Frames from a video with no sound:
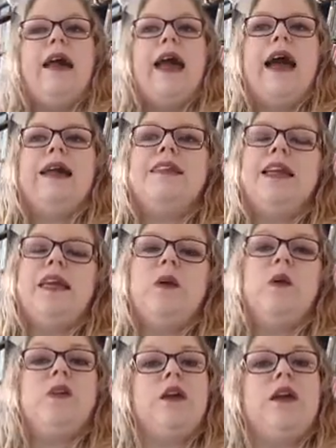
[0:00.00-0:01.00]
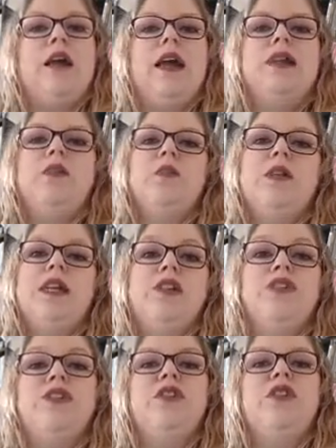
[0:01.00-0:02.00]
As they get older, high school age,
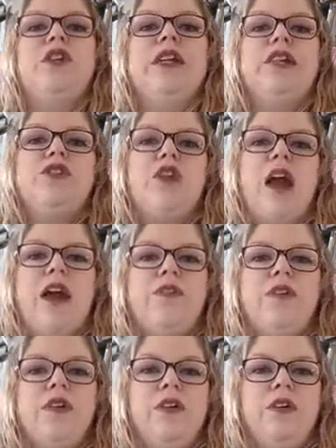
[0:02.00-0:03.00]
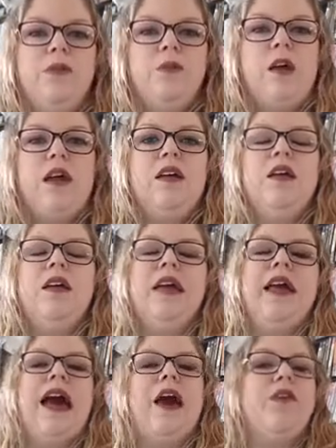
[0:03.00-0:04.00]
they're learning to drive. Well,
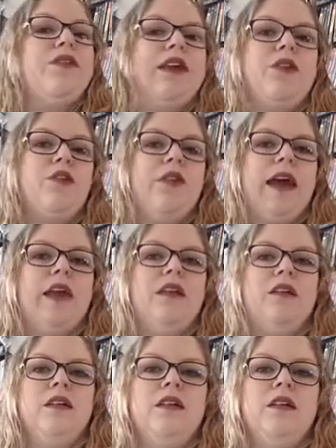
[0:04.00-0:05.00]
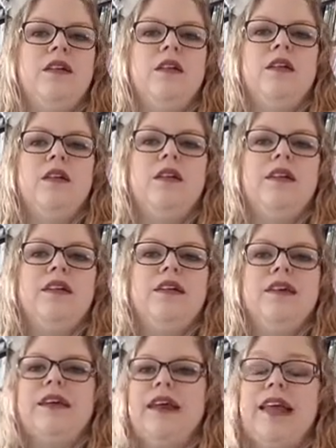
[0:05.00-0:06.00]
how do they do that?
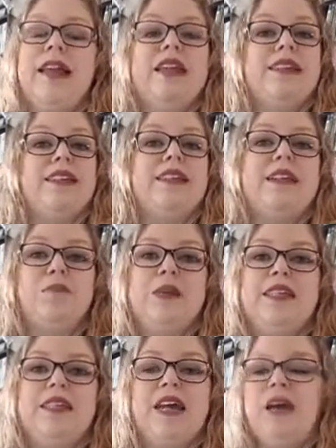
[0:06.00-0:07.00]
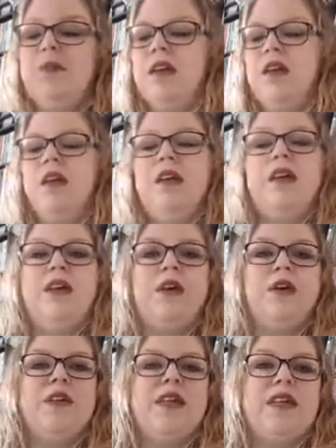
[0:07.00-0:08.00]
Again, it's a step by step.
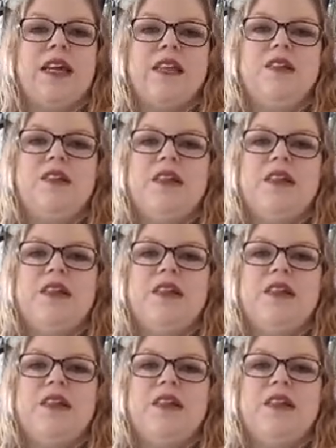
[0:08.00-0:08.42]
They take their